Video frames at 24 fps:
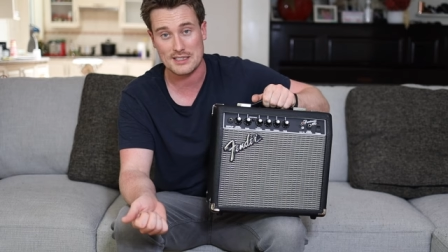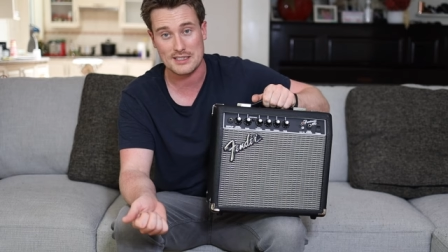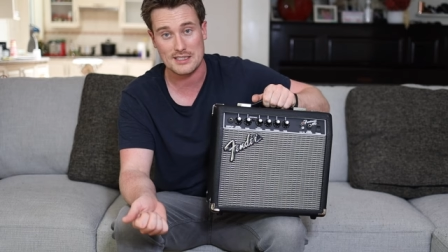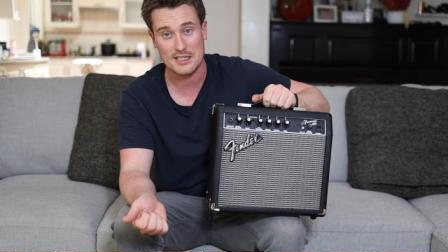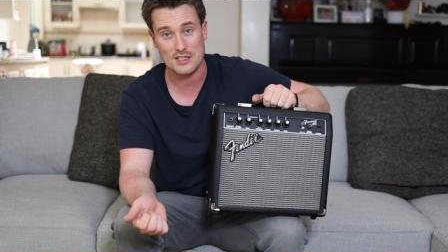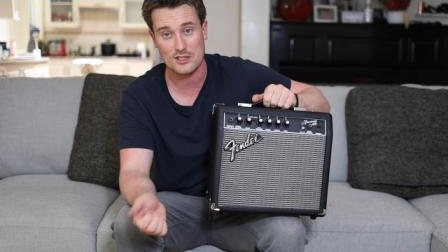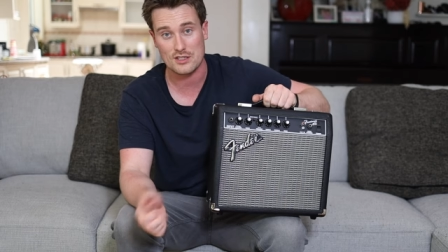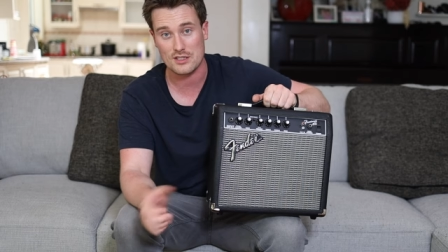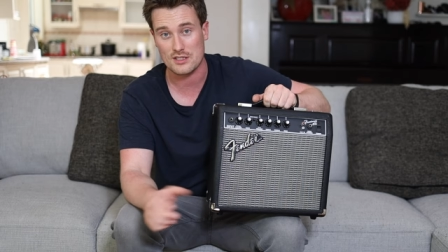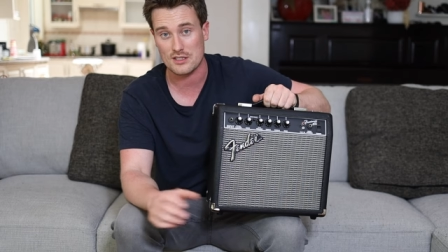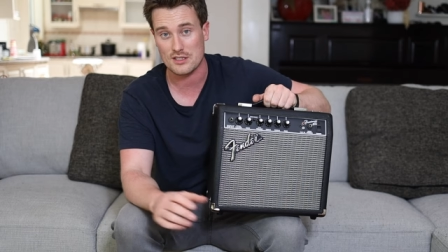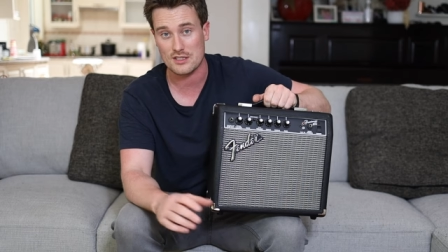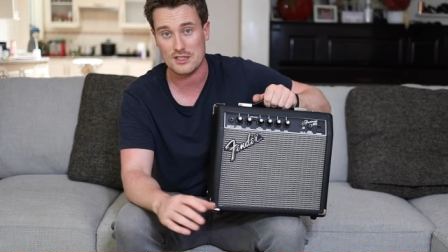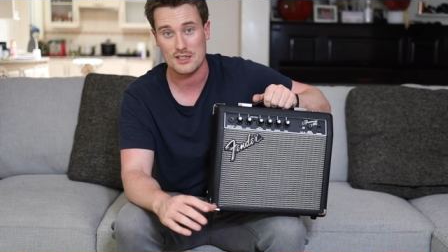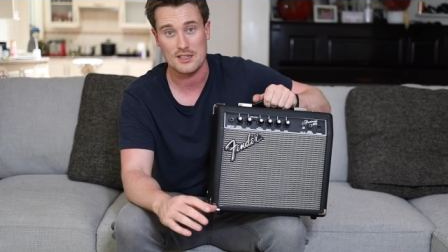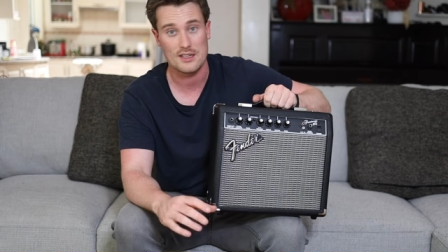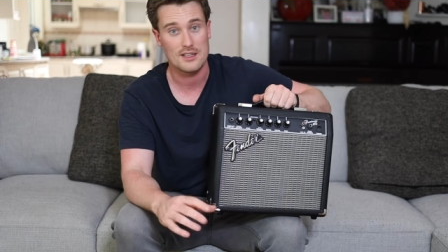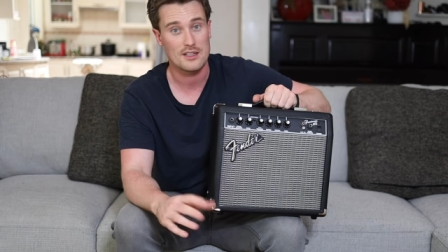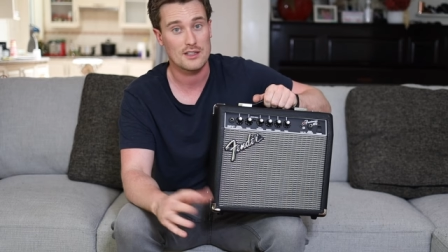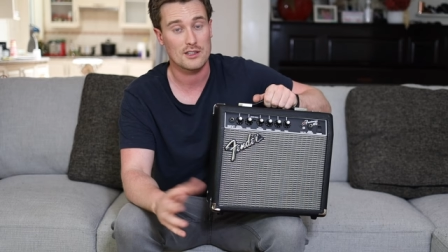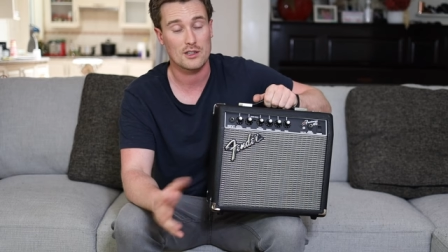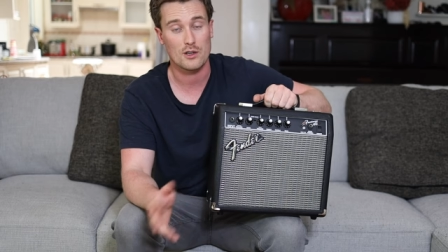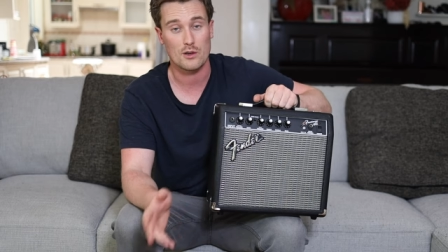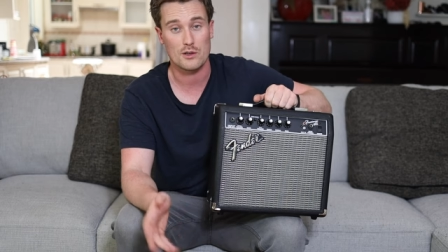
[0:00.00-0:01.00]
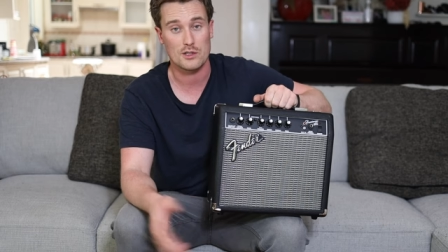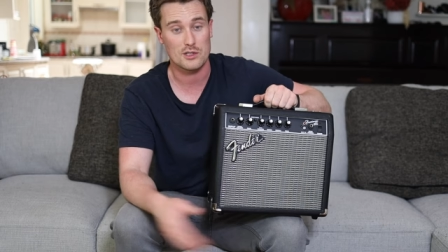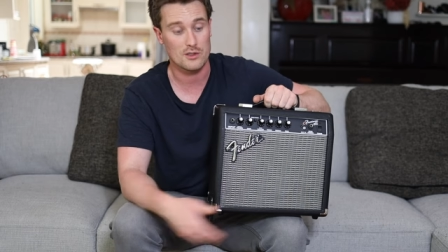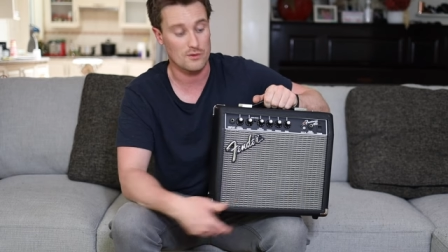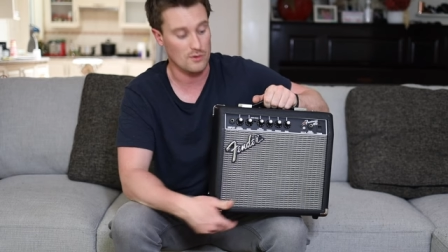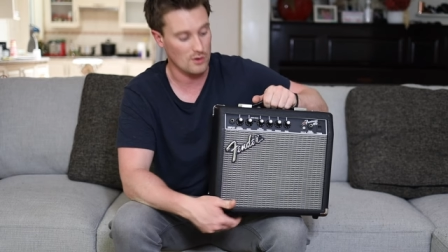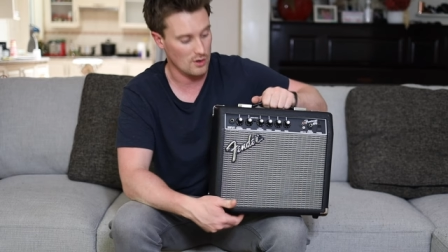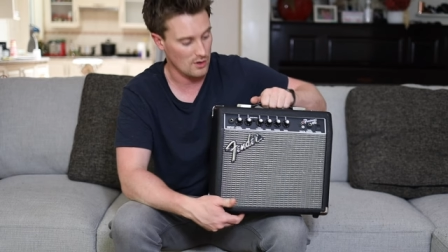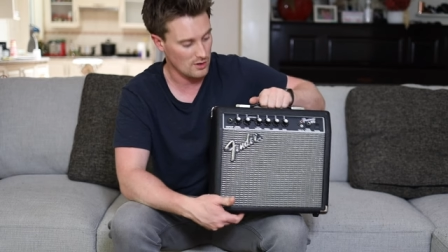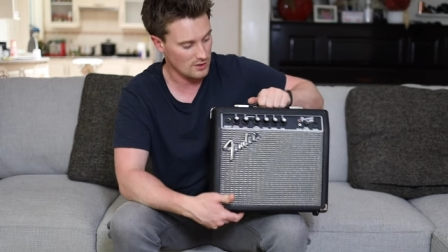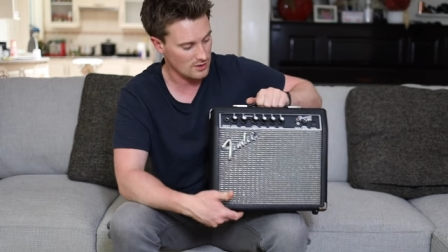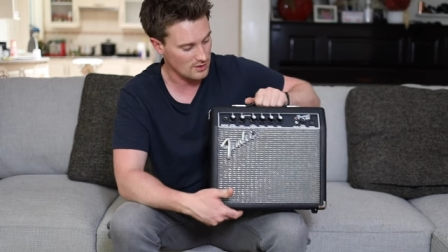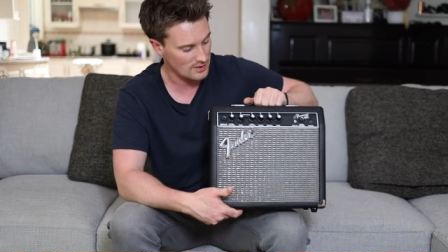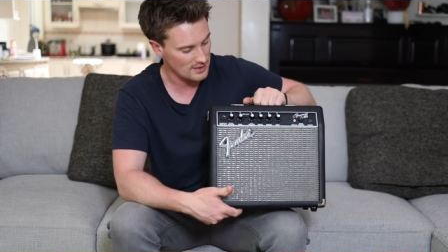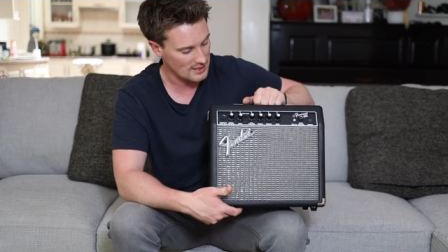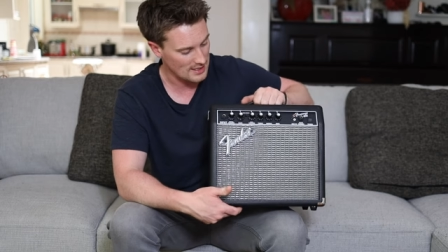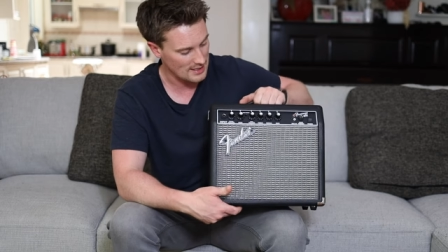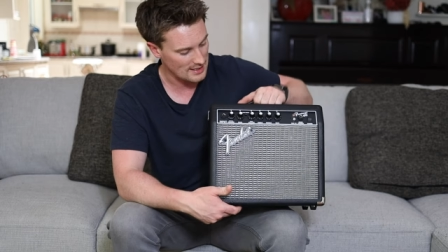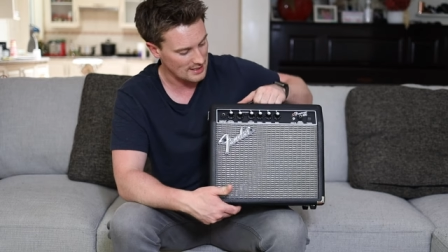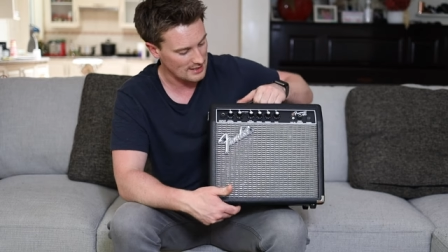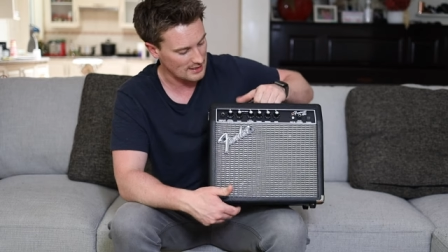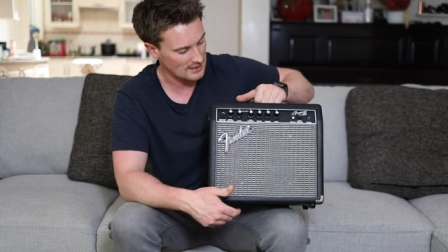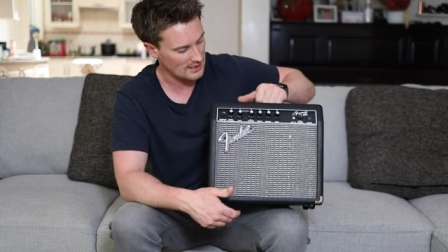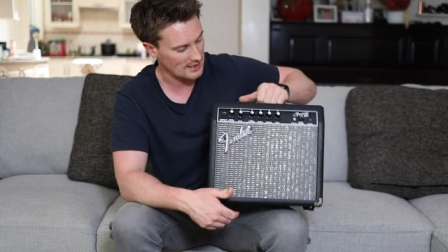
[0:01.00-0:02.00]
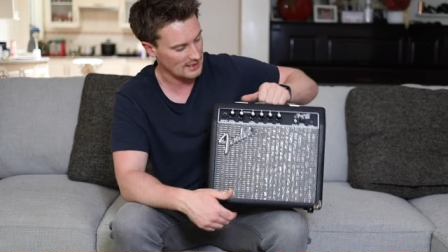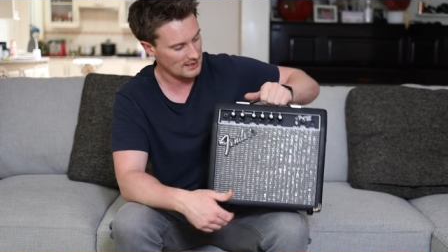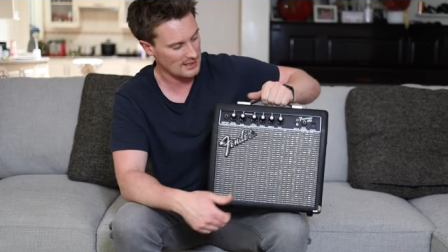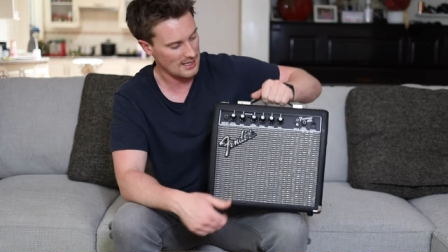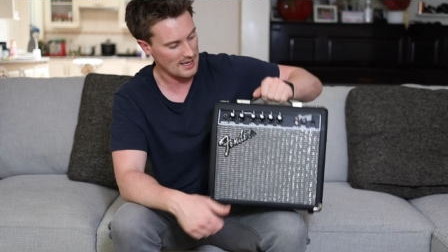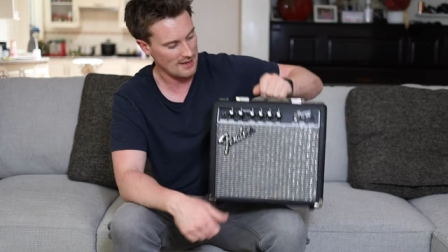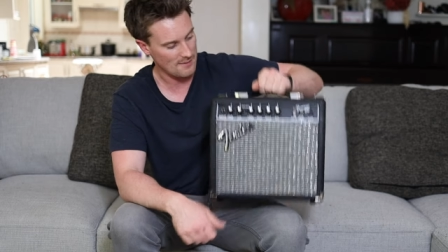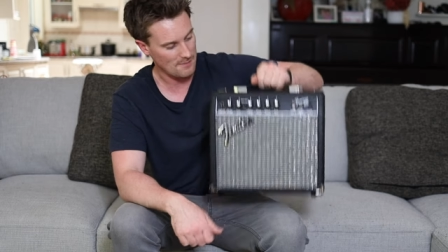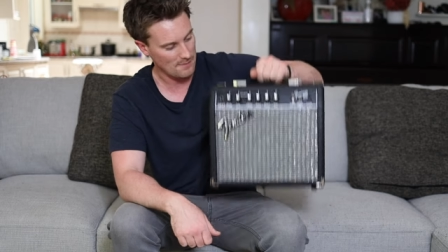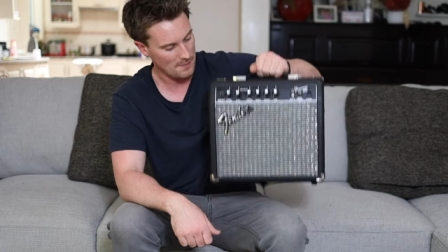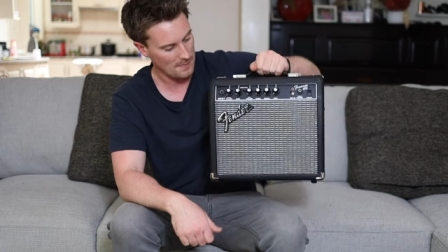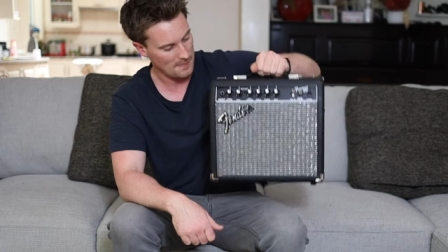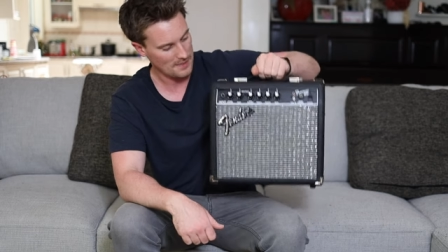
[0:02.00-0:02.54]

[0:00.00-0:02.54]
sessions, going to rehearsals, anything like that.